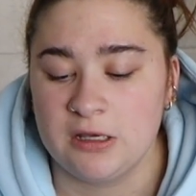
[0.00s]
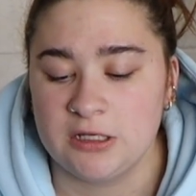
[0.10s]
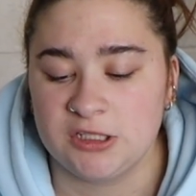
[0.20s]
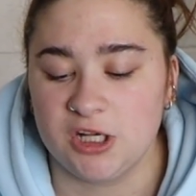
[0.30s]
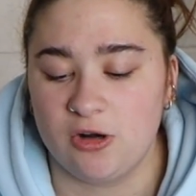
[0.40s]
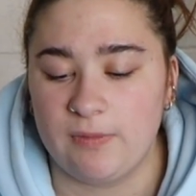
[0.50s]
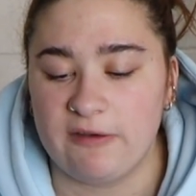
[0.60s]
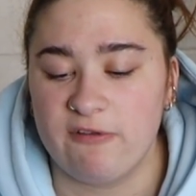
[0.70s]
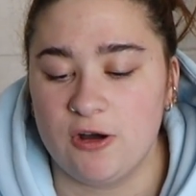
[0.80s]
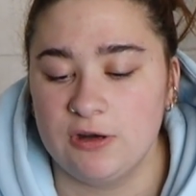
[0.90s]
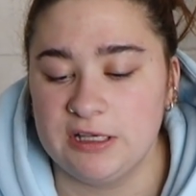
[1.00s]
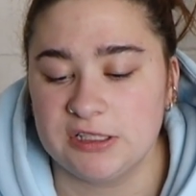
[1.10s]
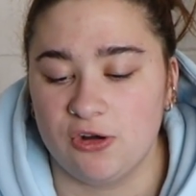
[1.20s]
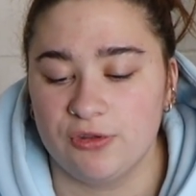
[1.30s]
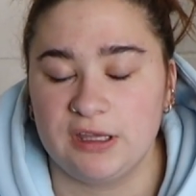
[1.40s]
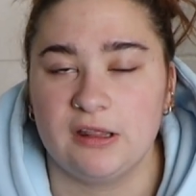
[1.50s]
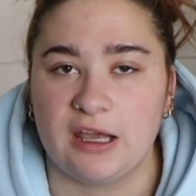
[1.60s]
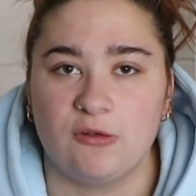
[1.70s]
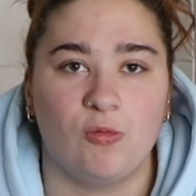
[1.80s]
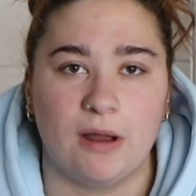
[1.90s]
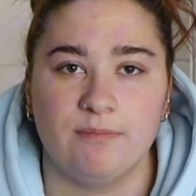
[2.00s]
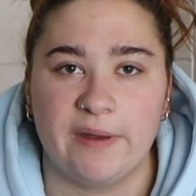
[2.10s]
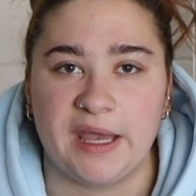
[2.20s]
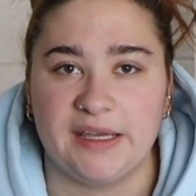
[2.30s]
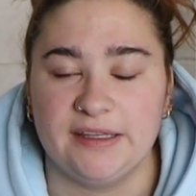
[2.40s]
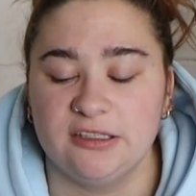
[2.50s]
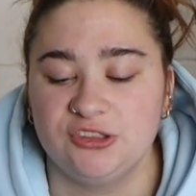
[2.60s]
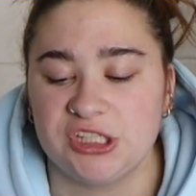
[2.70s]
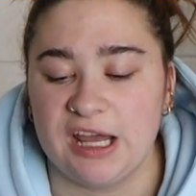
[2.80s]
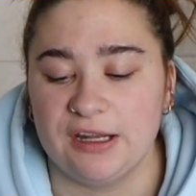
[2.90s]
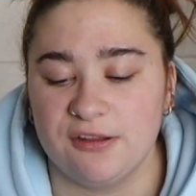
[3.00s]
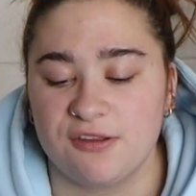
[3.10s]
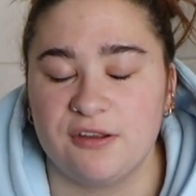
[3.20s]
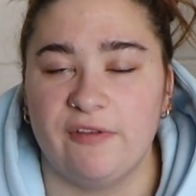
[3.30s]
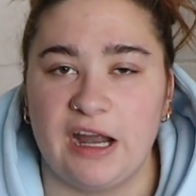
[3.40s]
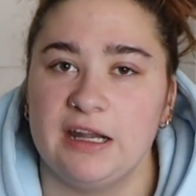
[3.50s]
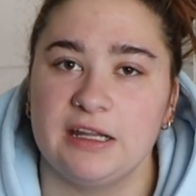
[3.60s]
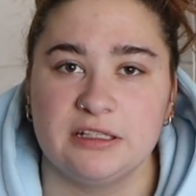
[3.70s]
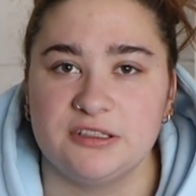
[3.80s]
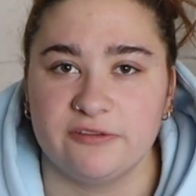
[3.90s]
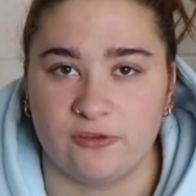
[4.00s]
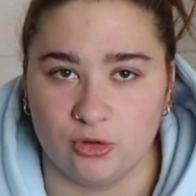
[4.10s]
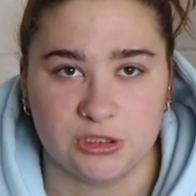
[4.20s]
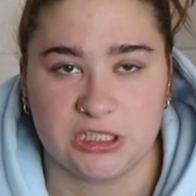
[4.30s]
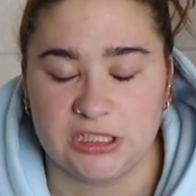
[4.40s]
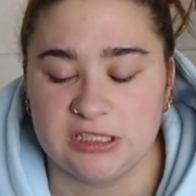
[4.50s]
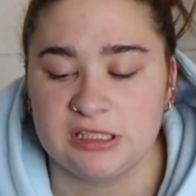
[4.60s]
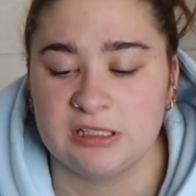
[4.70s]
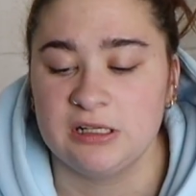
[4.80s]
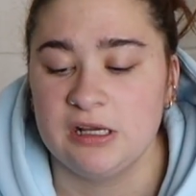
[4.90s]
So my phone is only like one page and it's divided into folders.